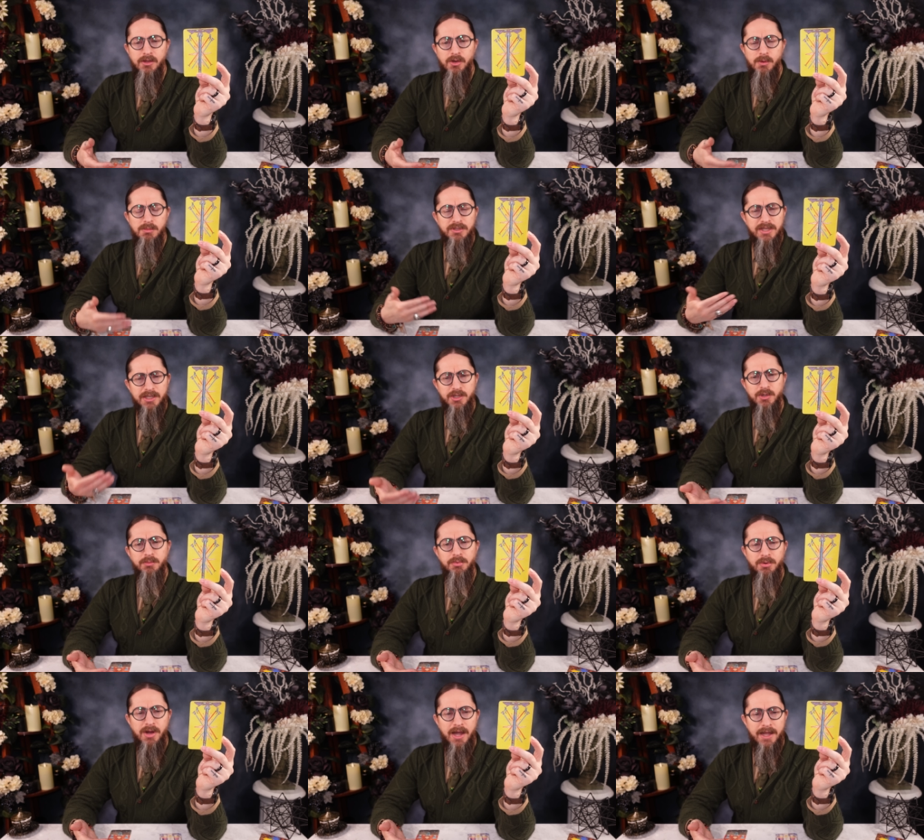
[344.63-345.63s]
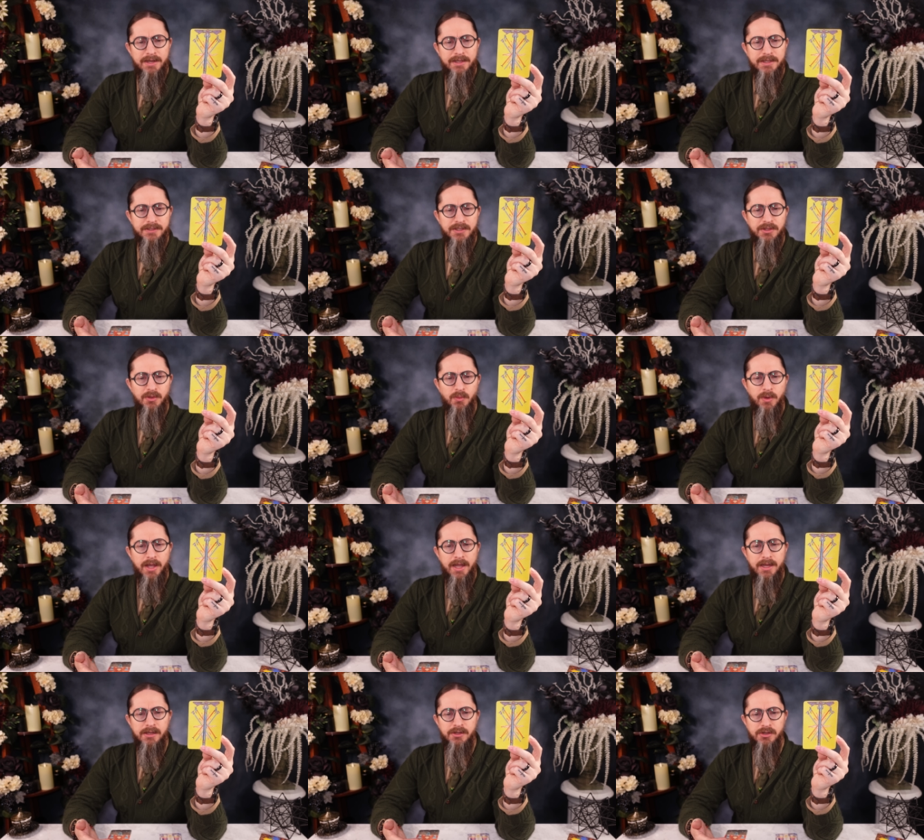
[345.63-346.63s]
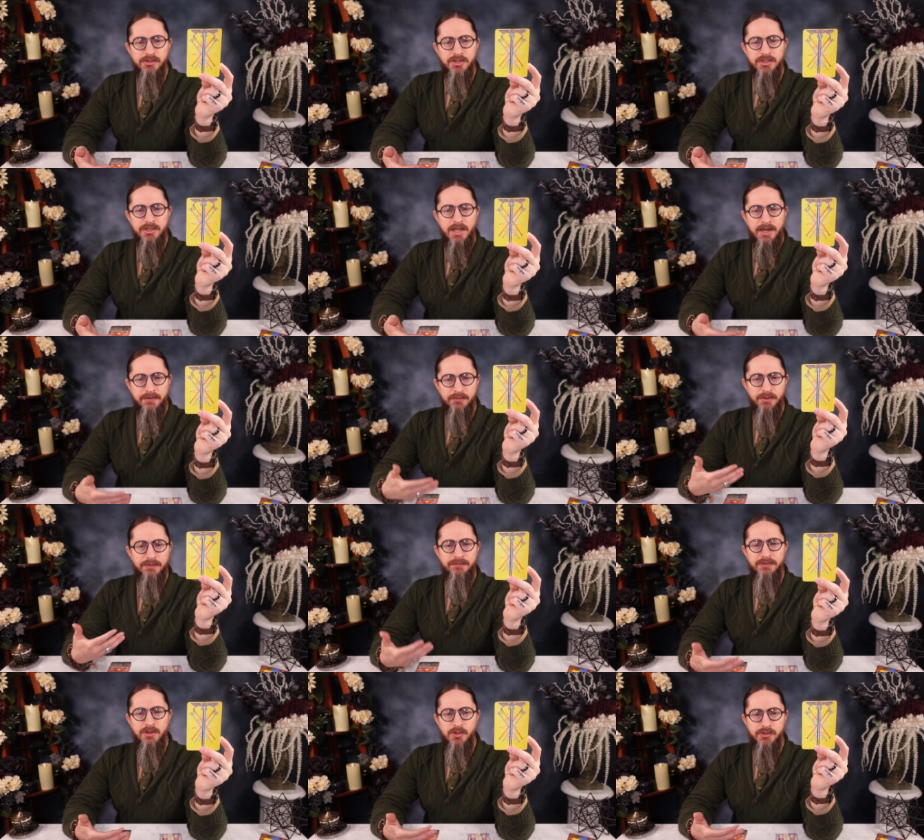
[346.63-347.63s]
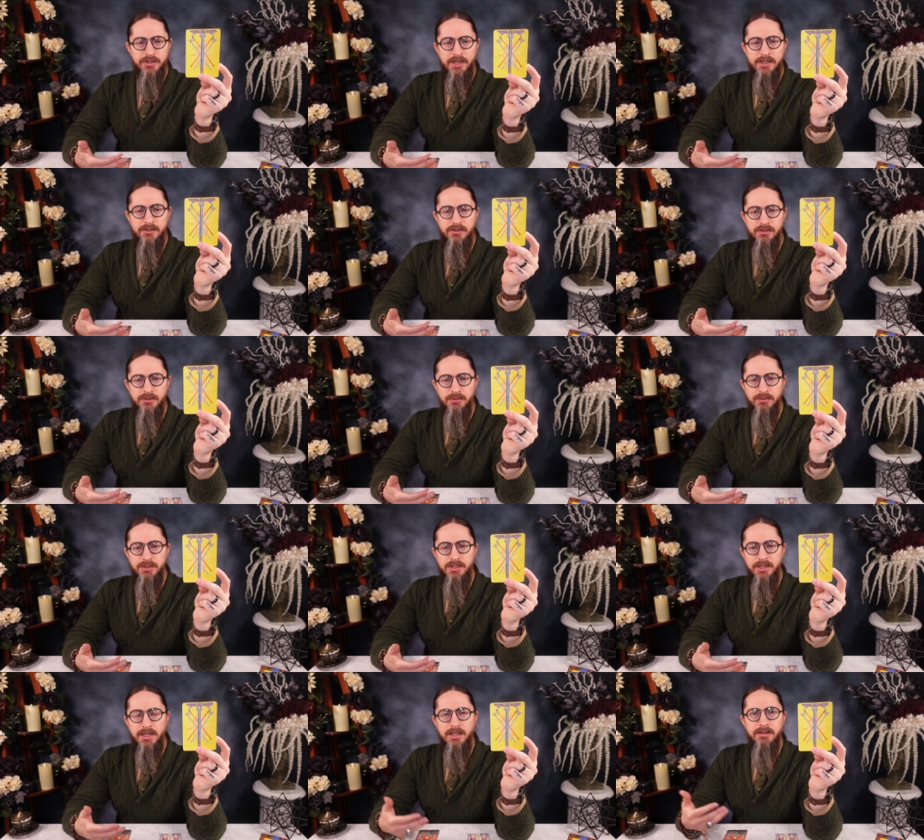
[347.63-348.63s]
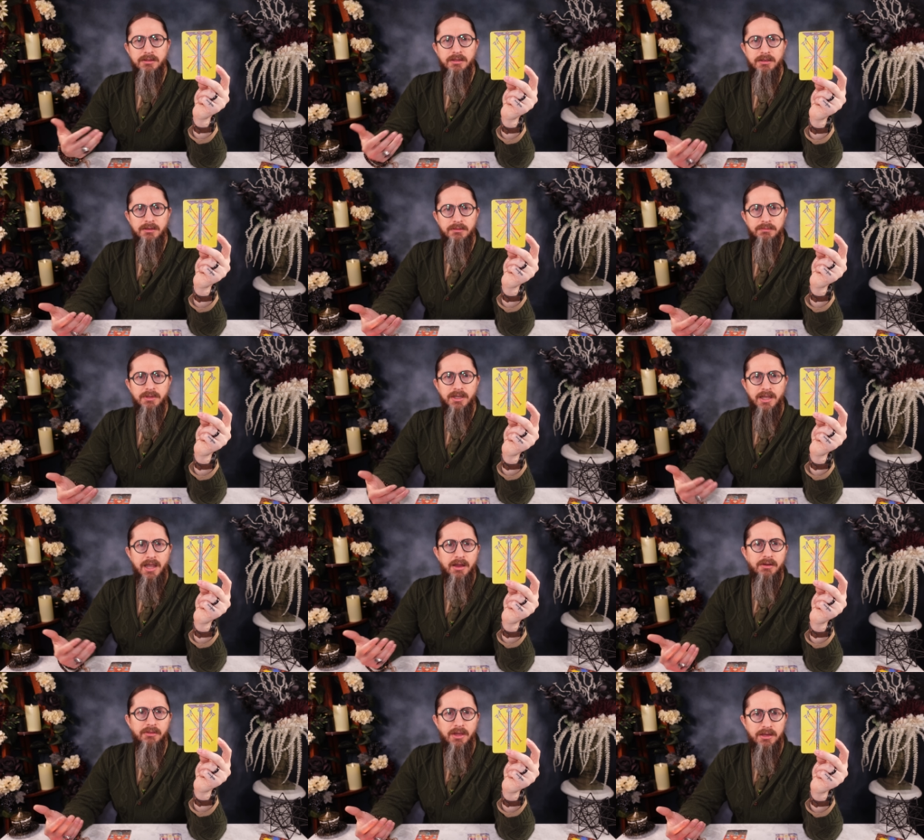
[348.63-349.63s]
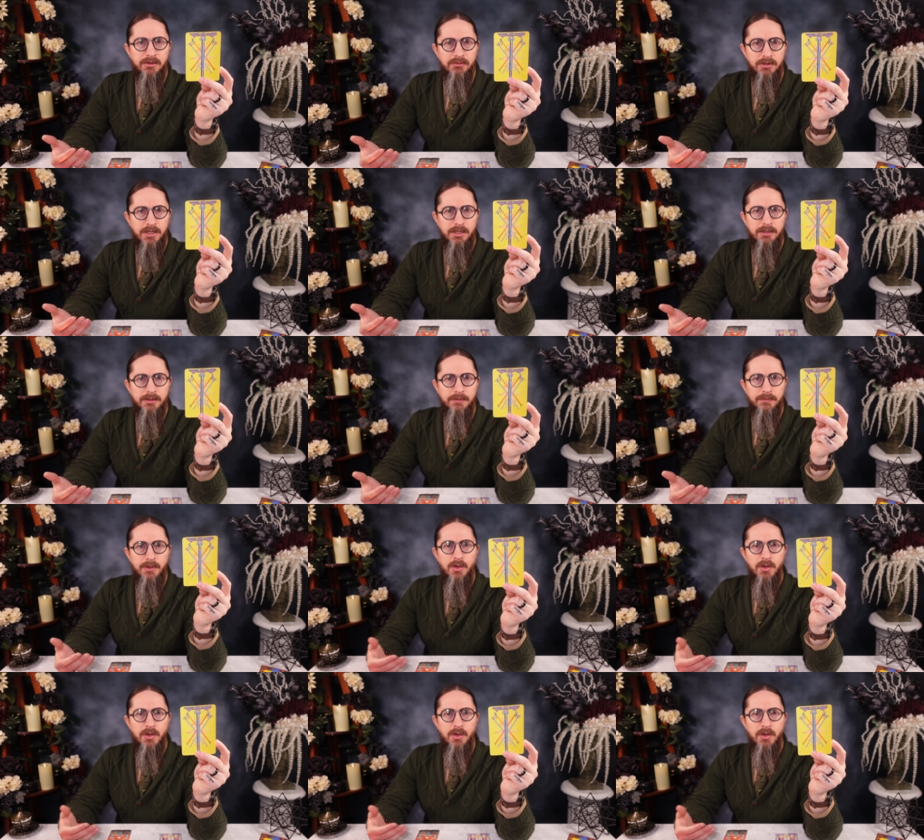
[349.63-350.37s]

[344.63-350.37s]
almost like your pride gets in the way and you're just kind of refusing to, to get the, the care that you need